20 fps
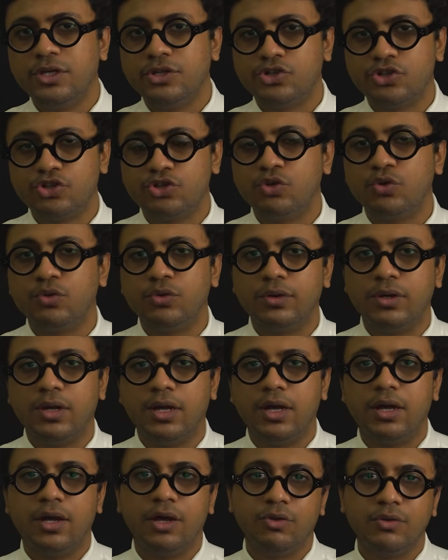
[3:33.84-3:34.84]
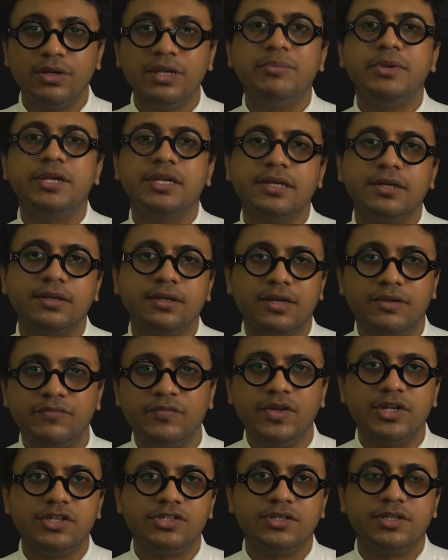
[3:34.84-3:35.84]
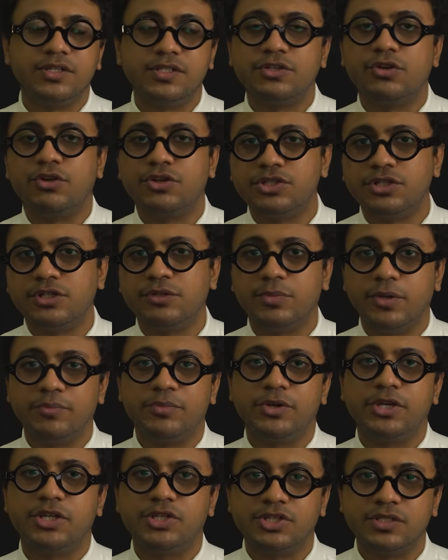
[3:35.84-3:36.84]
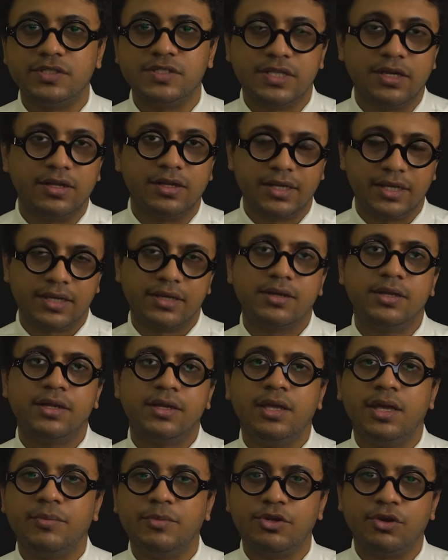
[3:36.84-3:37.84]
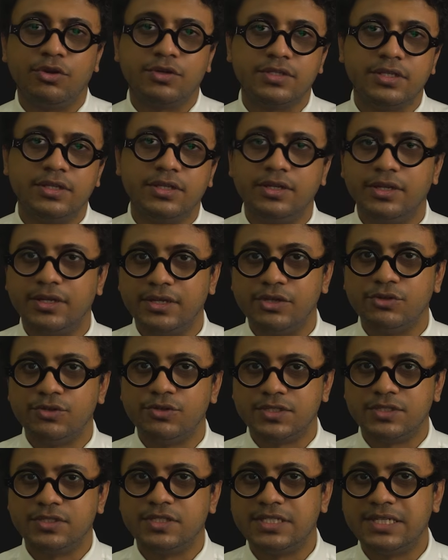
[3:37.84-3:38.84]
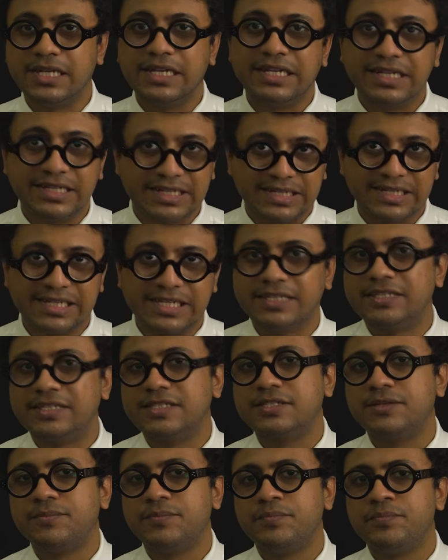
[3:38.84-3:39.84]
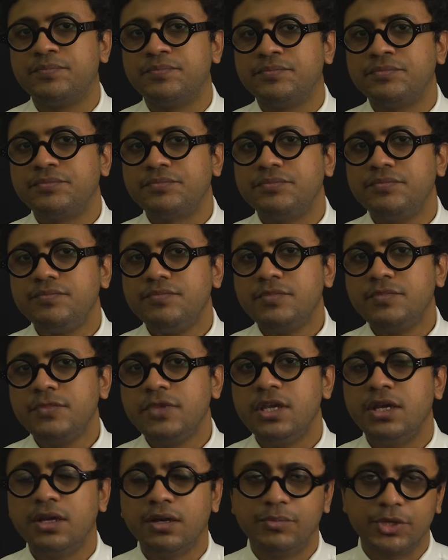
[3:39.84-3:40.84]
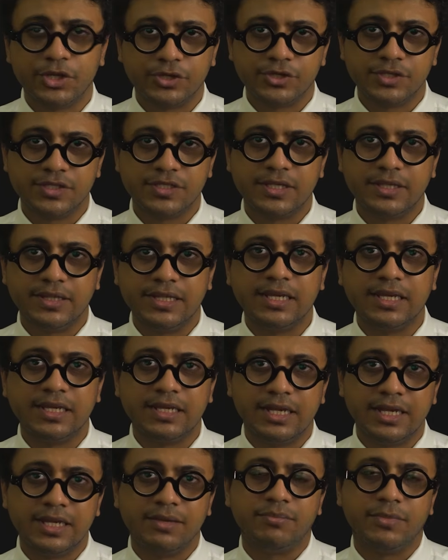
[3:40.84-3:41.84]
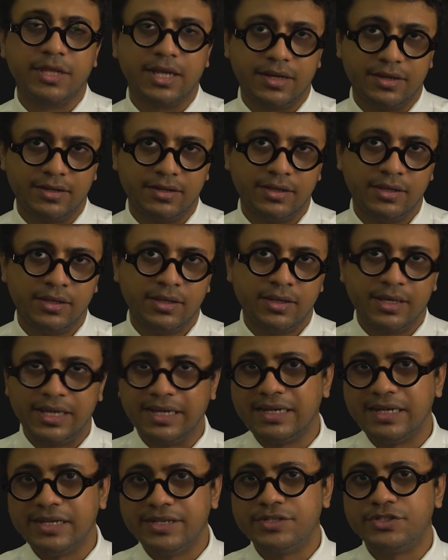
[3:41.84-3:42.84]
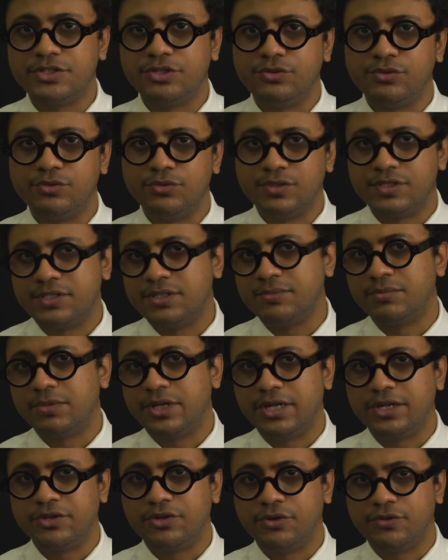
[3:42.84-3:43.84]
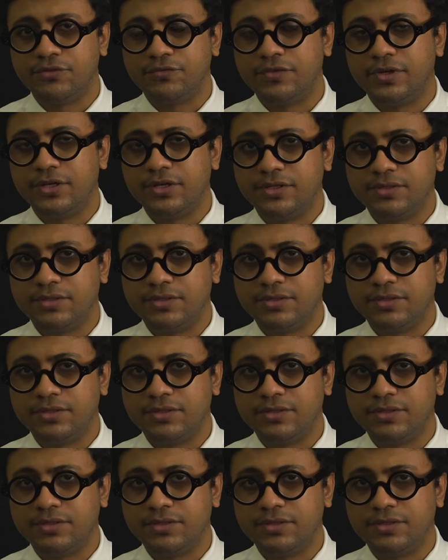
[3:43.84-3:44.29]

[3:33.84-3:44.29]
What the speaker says: show how limiting conventional histological preparations are, like hematoxylin and eosin staining techniques, because they claim that it leads to some kind of